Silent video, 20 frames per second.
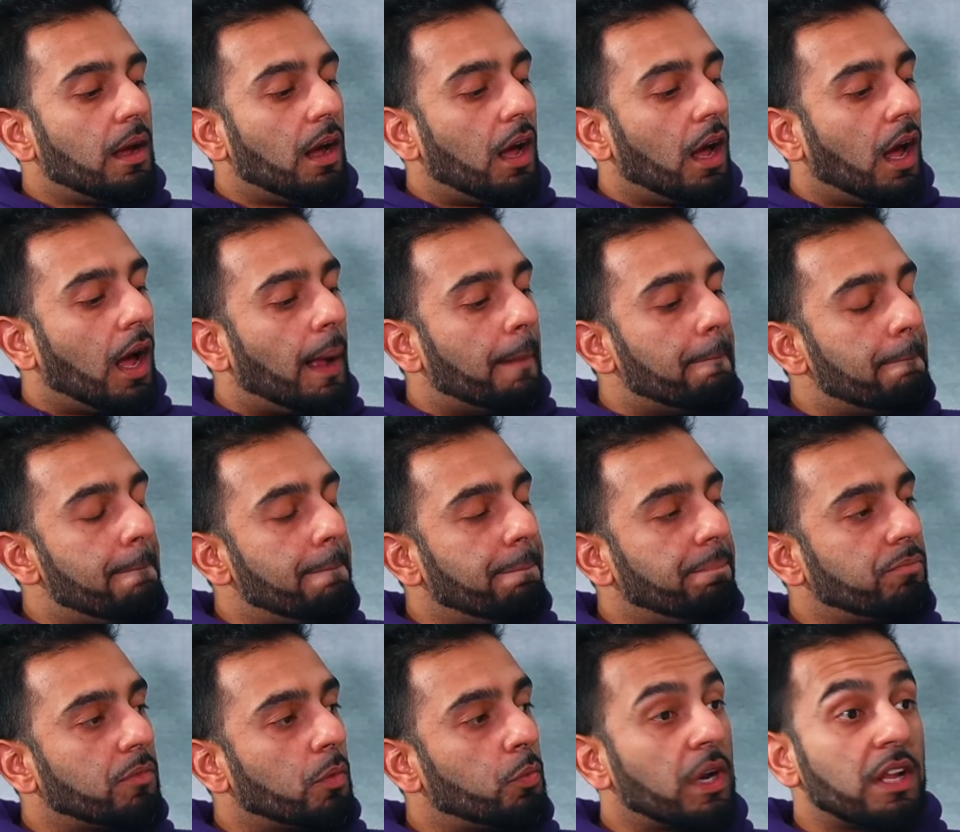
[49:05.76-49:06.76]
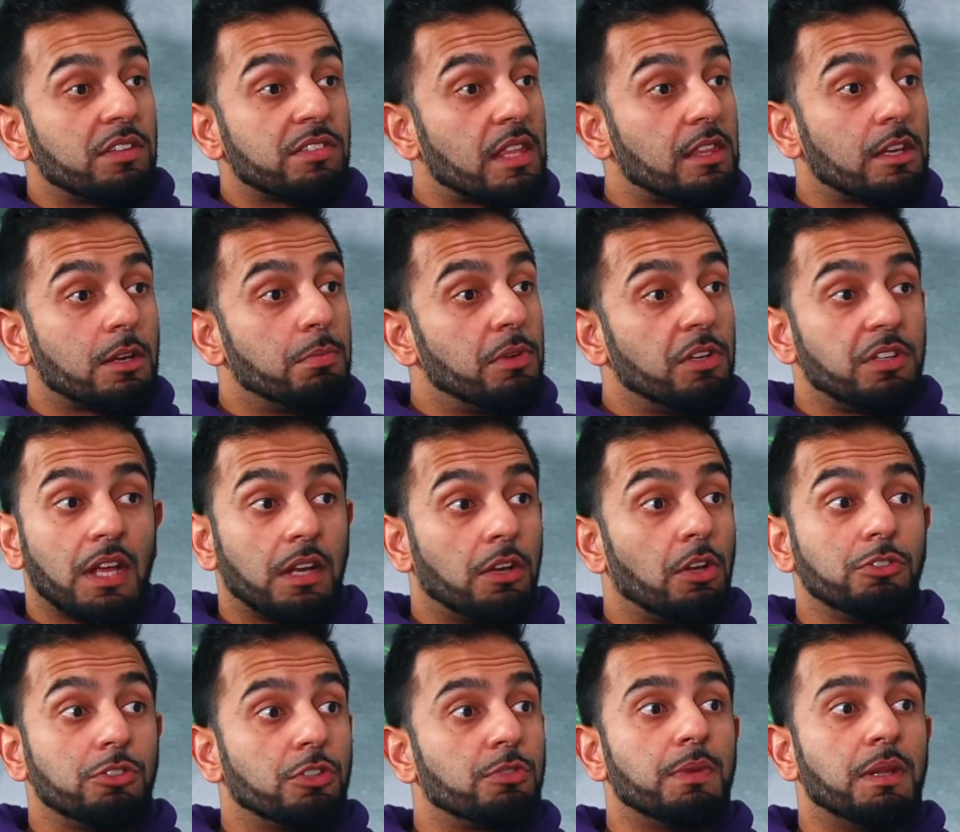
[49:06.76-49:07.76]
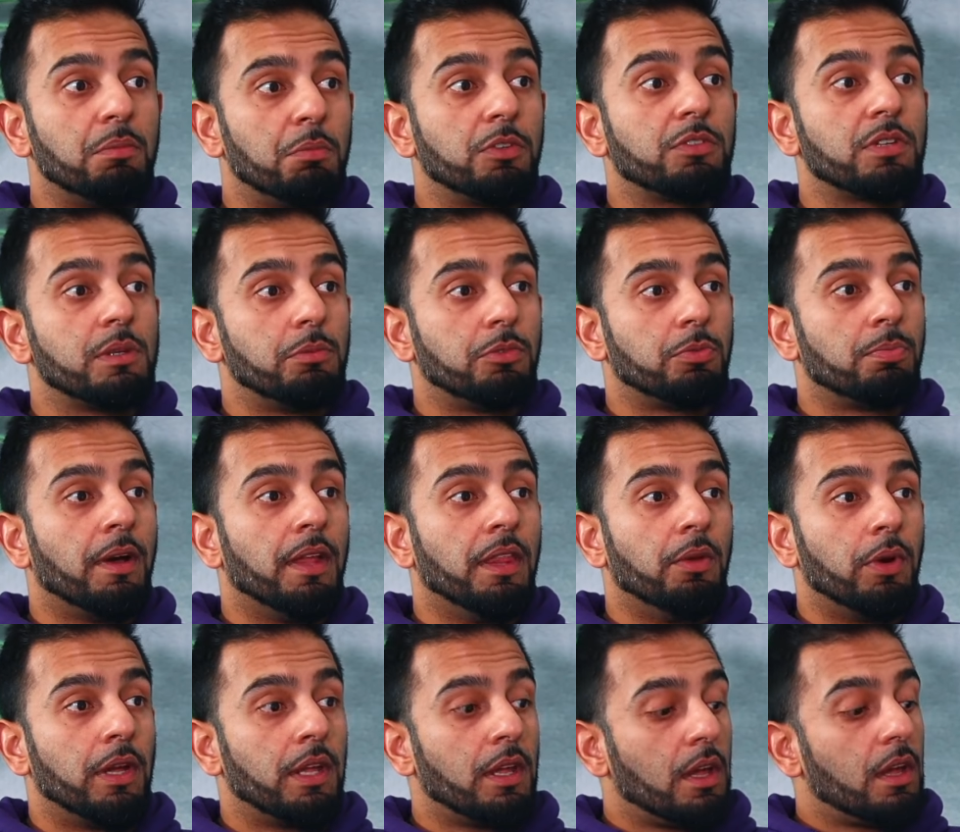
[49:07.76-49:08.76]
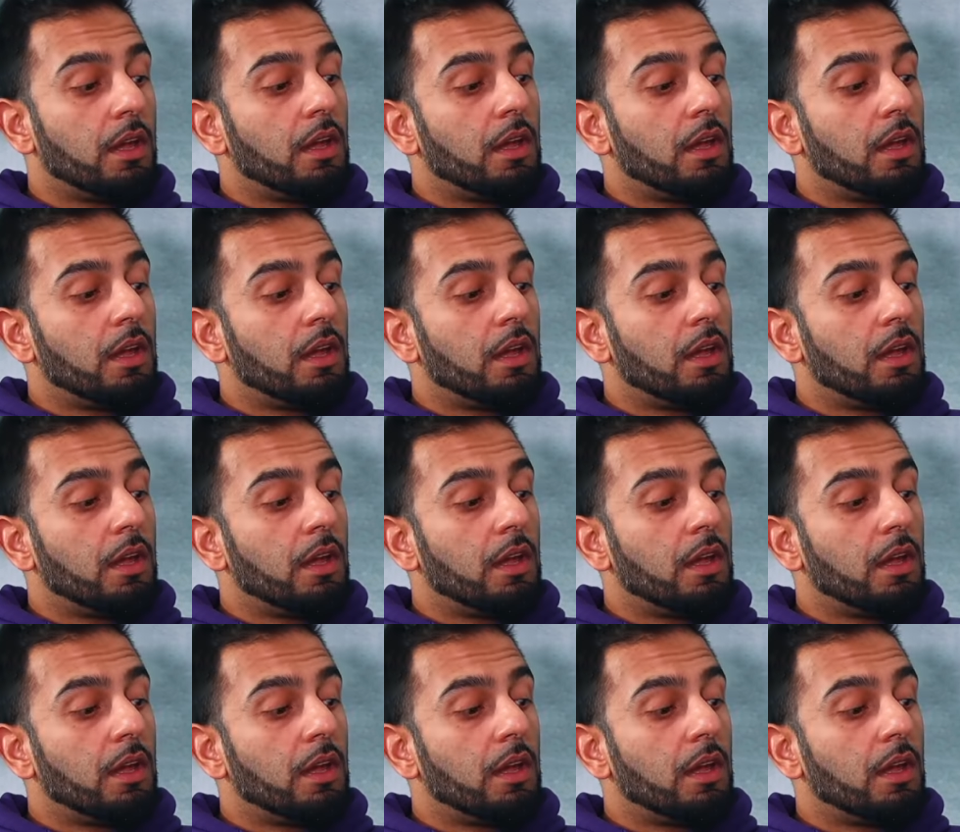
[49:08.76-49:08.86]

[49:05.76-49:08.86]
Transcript: um, when I say the community, I don't just mean Muslims, by yes. the way.